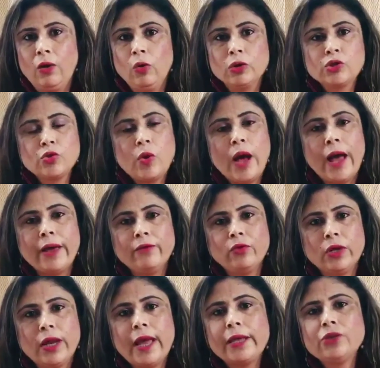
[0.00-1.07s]
Also, I
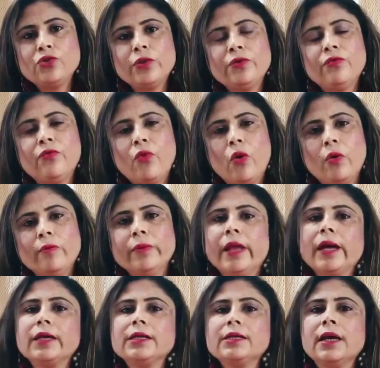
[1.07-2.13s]
would like to inform
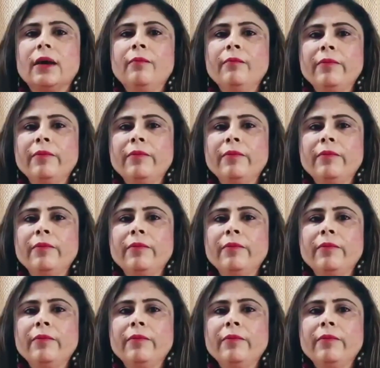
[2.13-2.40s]
that